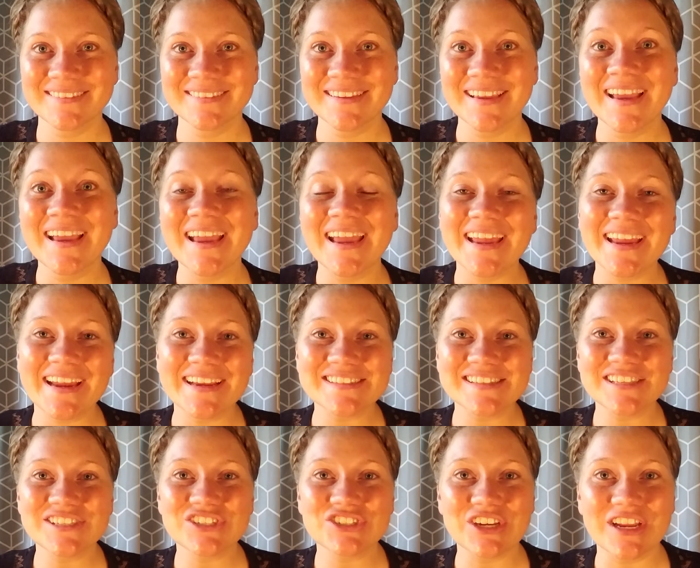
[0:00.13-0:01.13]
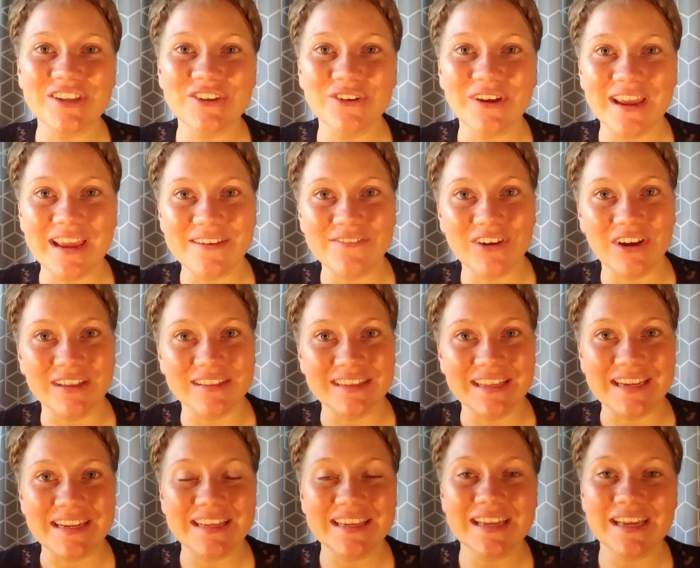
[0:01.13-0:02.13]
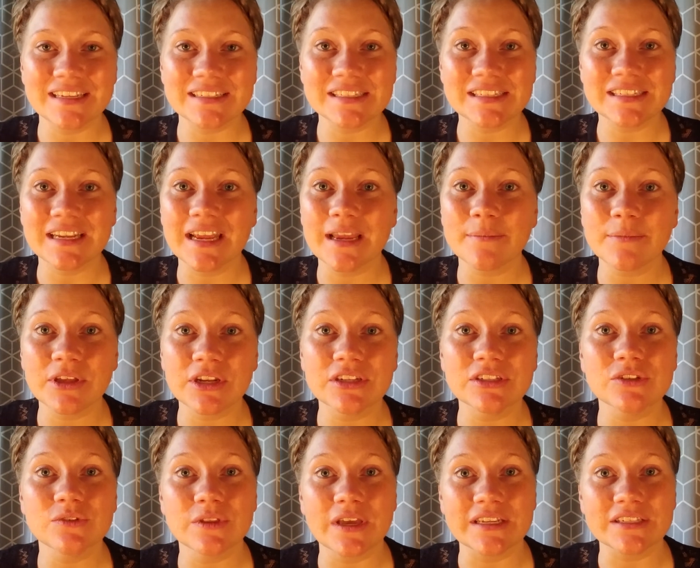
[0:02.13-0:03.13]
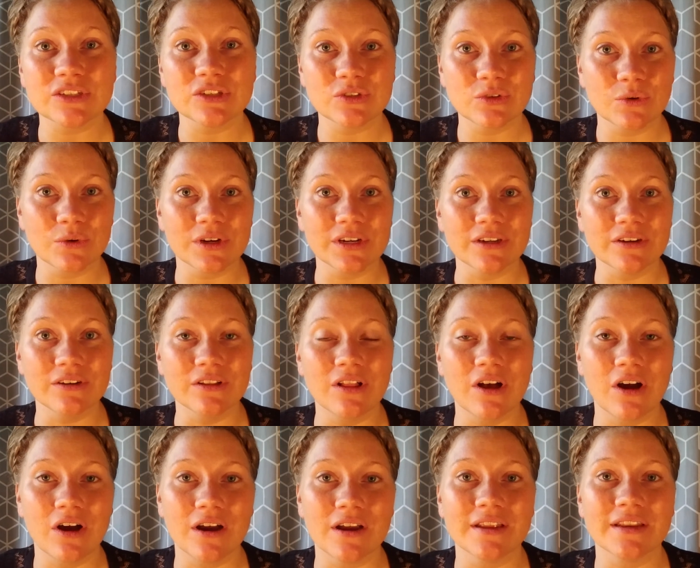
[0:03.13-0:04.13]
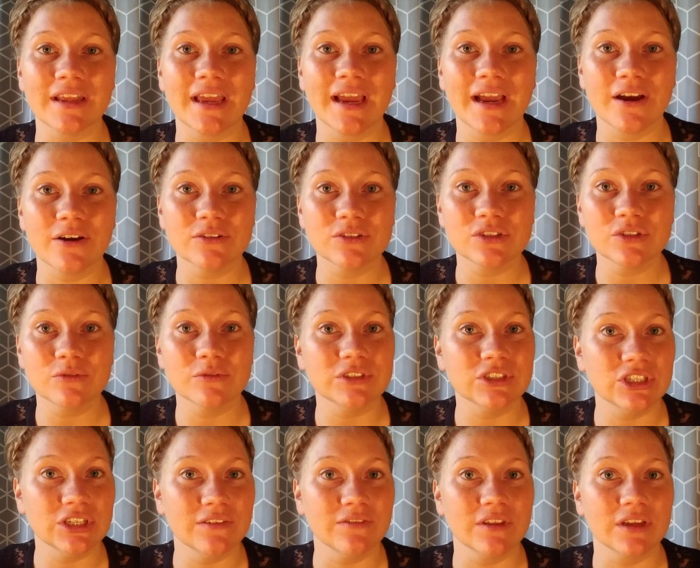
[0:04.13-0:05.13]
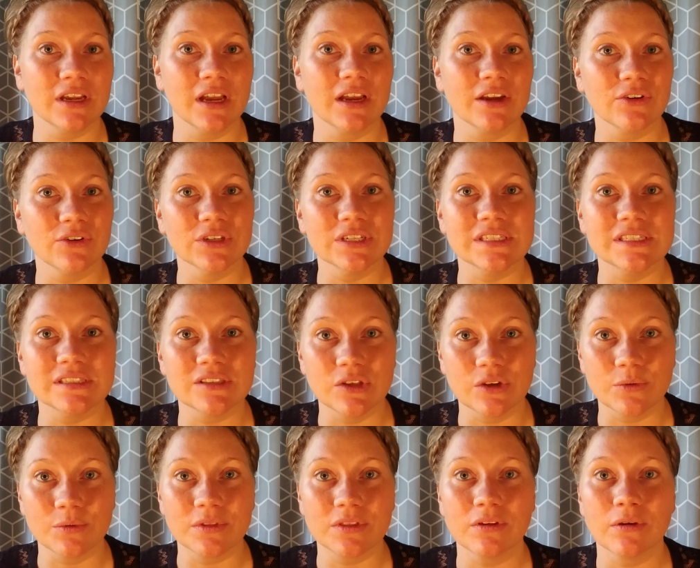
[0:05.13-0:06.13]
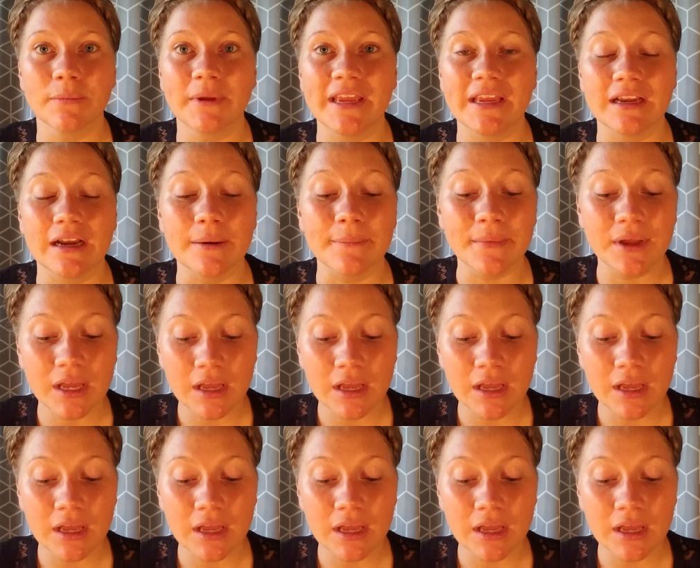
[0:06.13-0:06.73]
Hey guys, it's Jen, your Avon lady, and today I'm going to do that tutorial on how to achieve the cut crease look with your makeup.